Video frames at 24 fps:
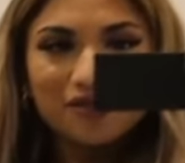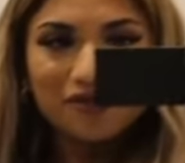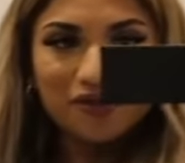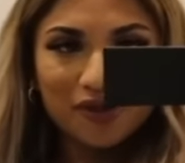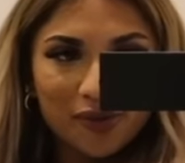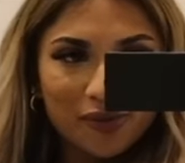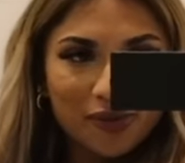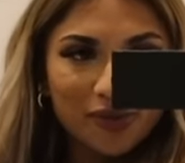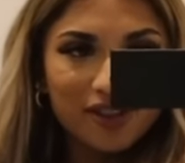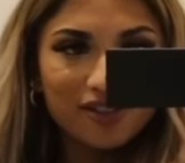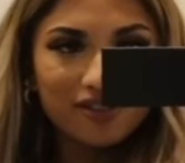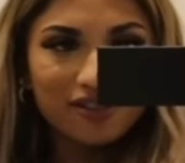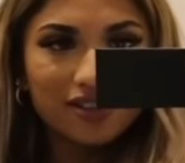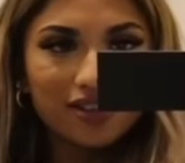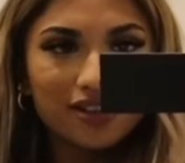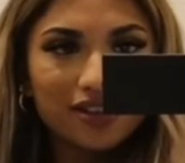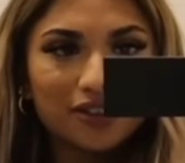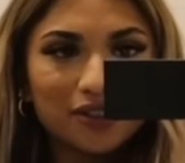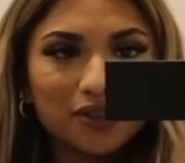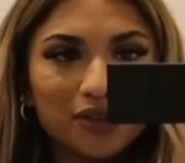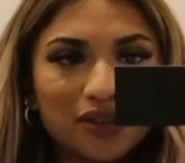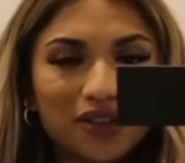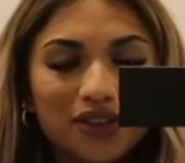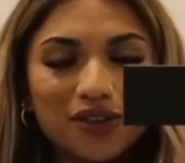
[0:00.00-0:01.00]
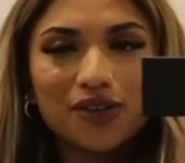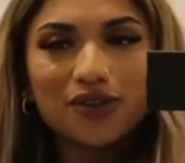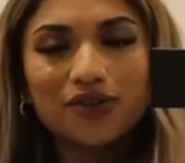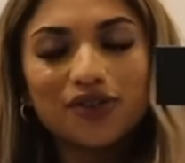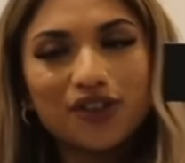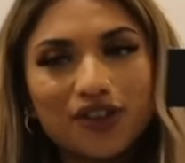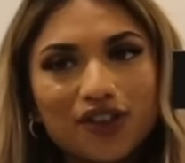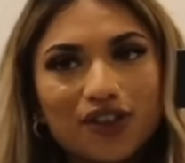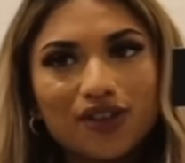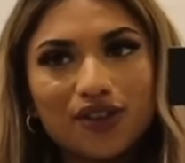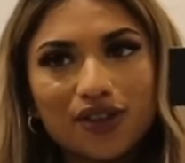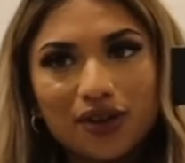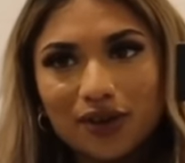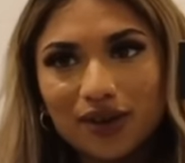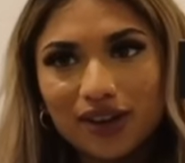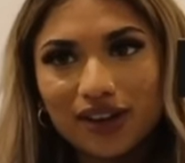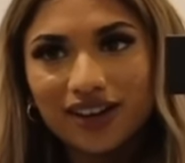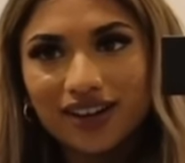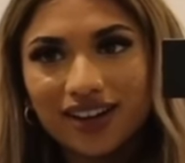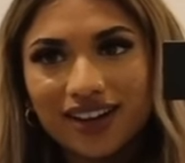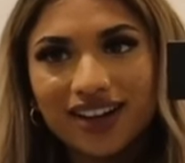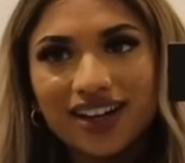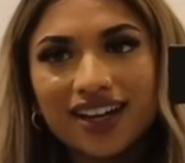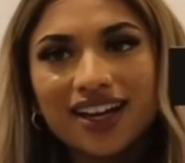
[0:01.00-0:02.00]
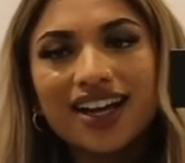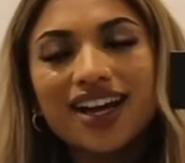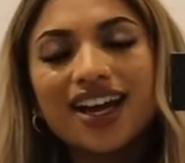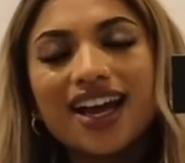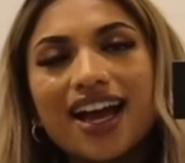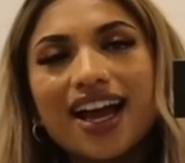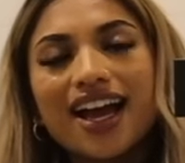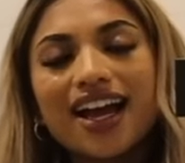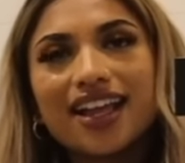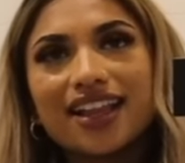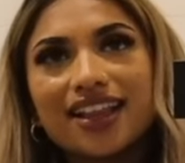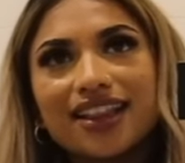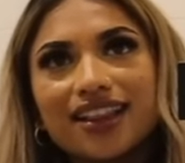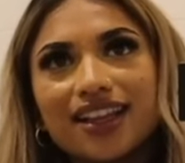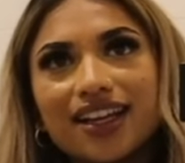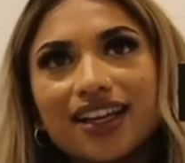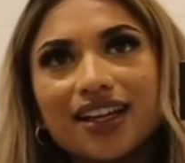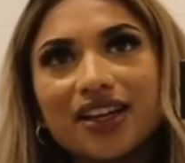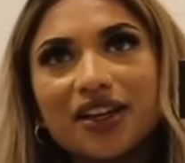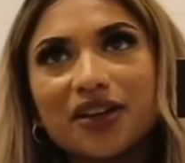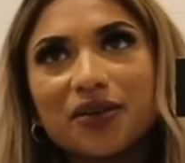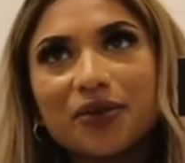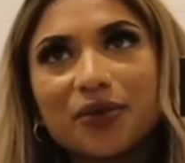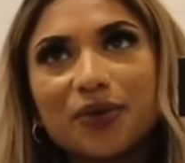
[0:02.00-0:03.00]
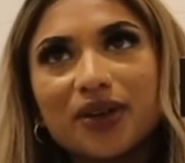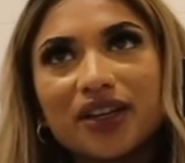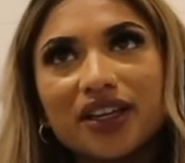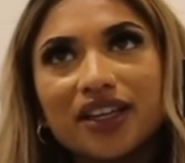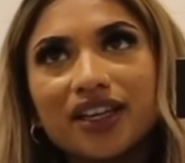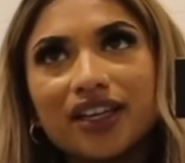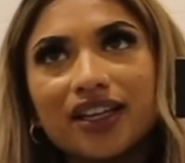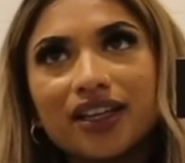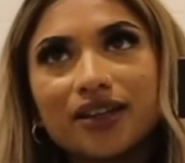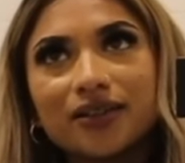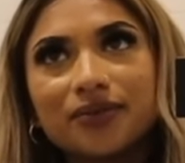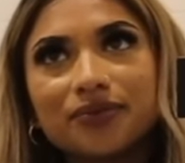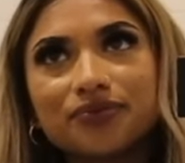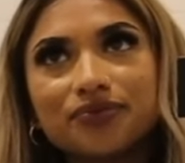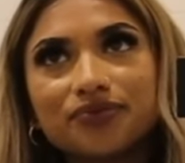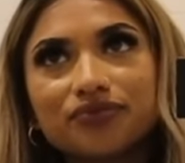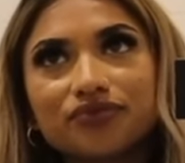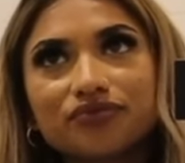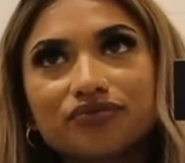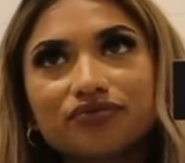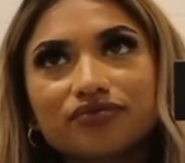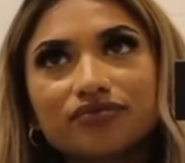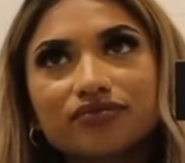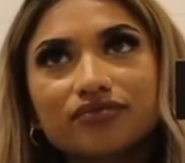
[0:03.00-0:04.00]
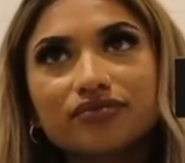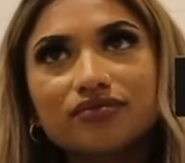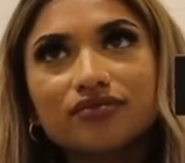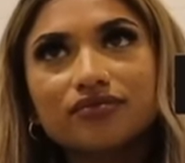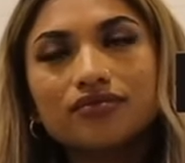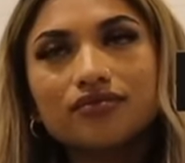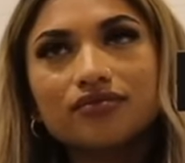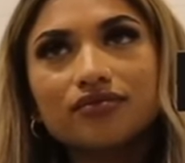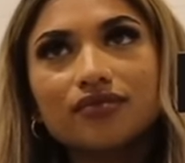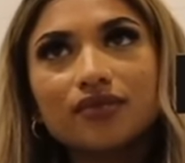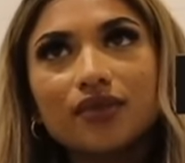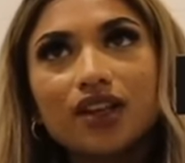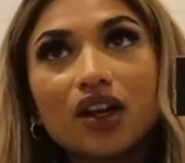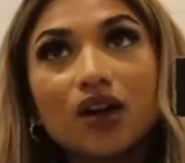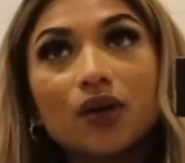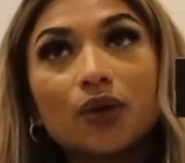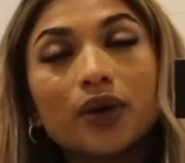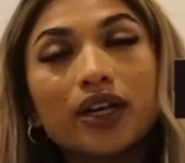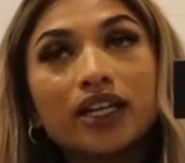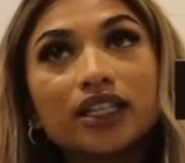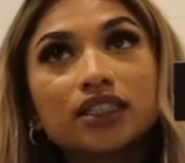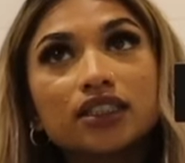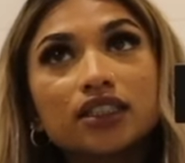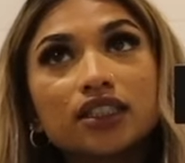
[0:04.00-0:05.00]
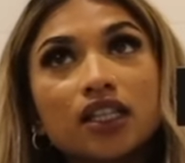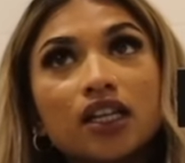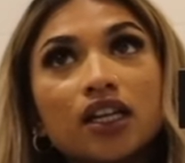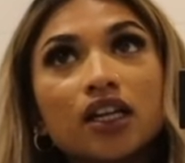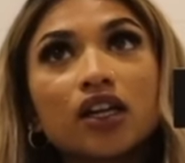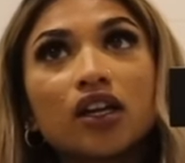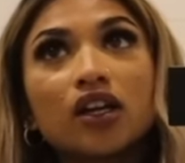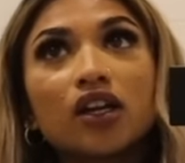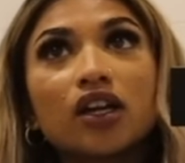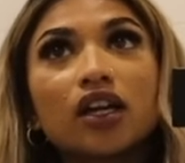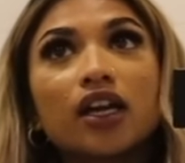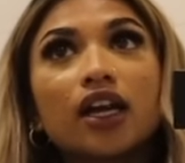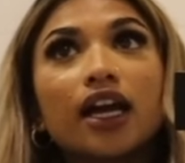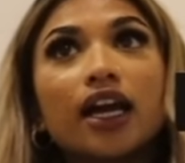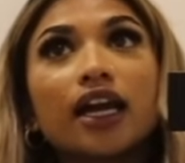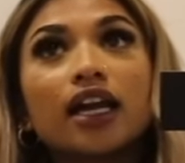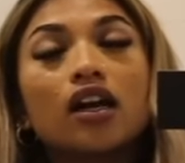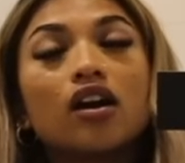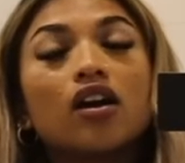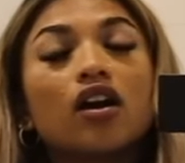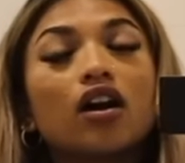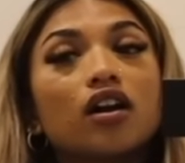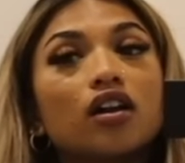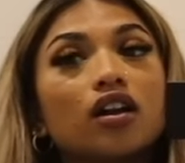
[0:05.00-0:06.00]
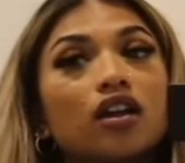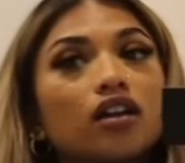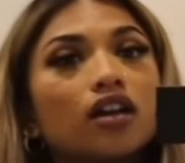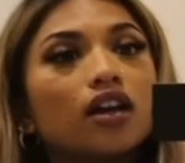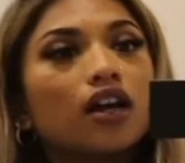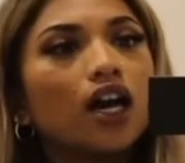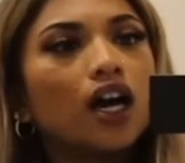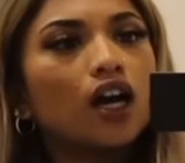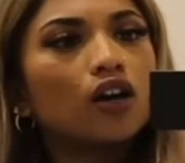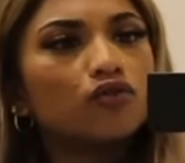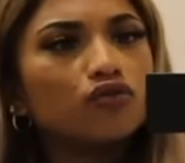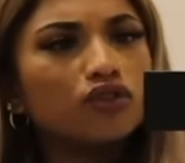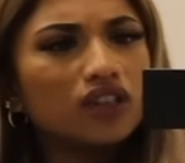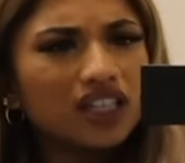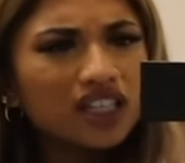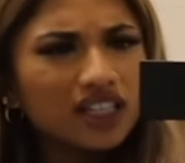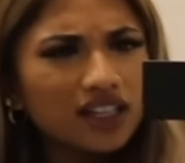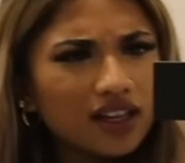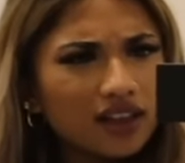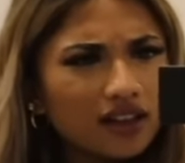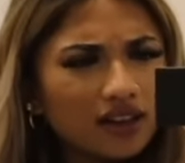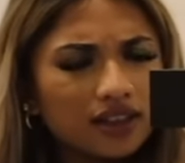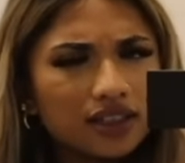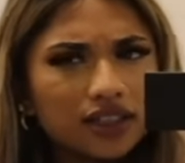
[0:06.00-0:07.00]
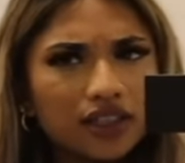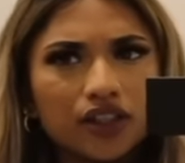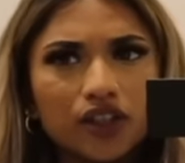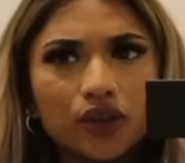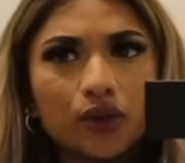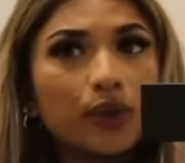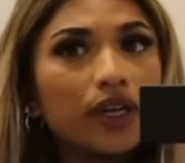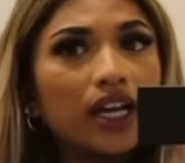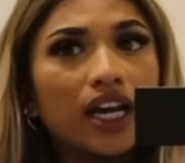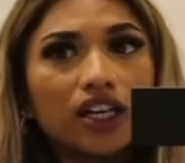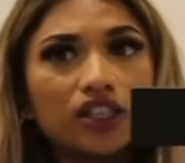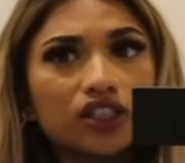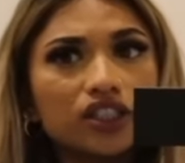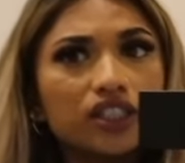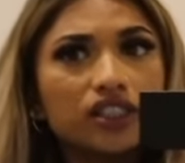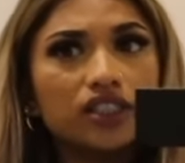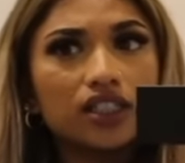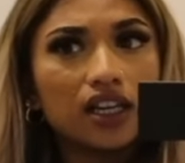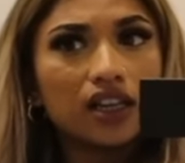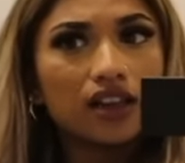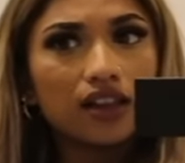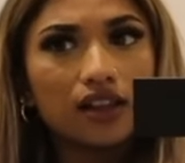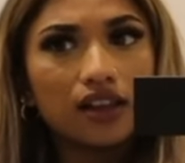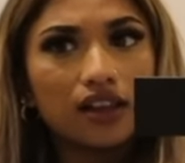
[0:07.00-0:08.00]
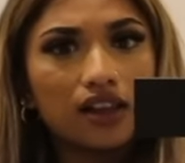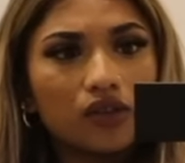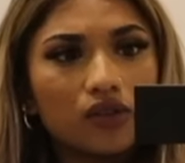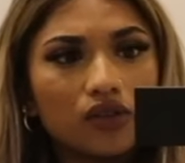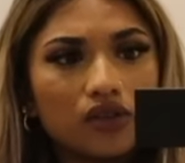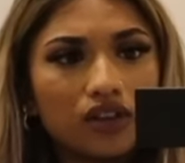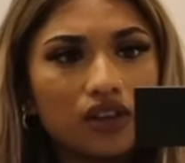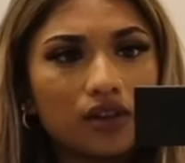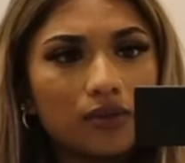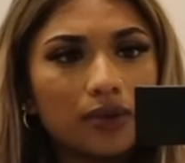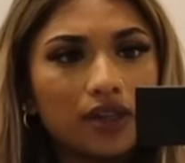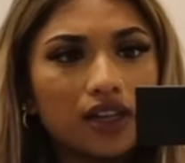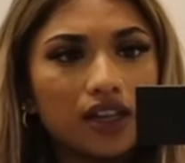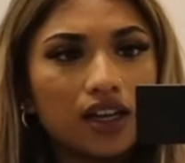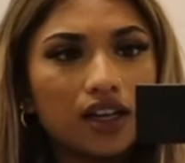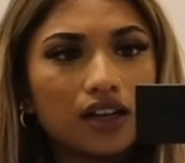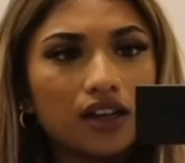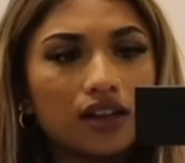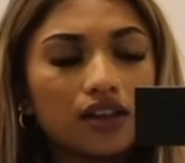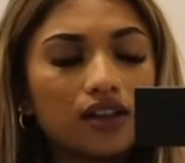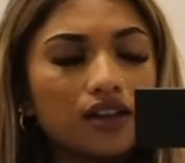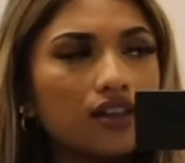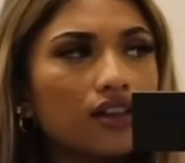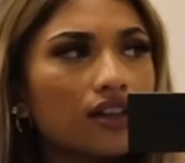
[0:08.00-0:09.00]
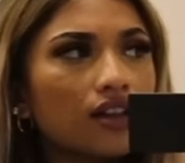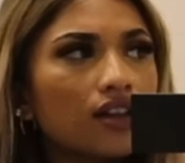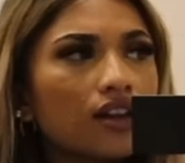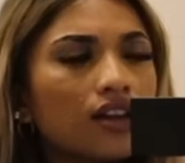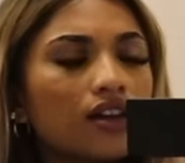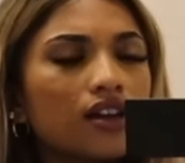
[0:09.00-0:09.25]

roamed the streets of Tokyo for so long. And then we went and got a really nice dinner. We actually didn't think it was gonna be that nice,